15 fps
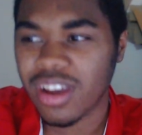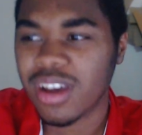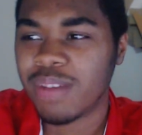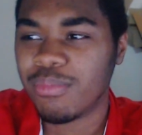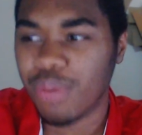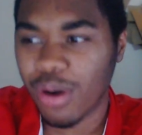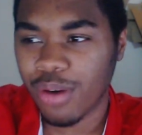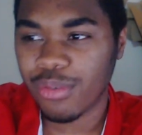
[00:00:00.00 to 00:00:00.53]

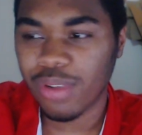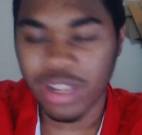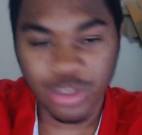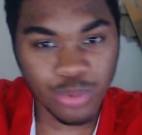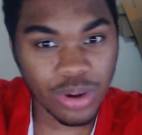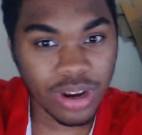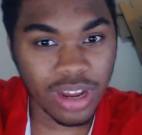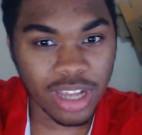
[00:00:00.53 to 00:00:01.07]
But well,
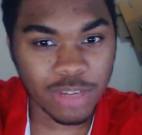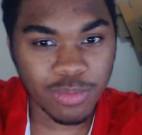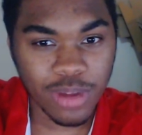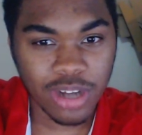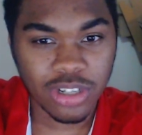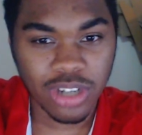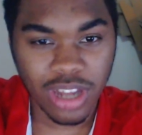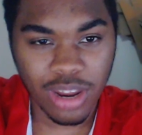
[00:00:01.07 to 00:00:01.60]
let's win the next
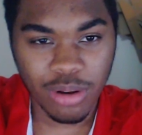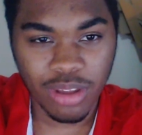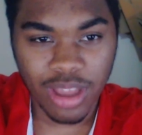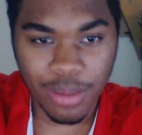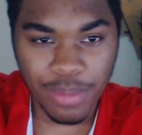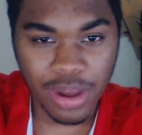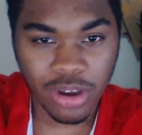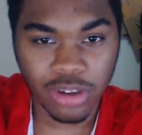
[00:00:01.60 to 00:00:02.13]
match and
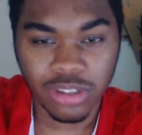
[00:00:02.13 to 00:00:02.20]
get back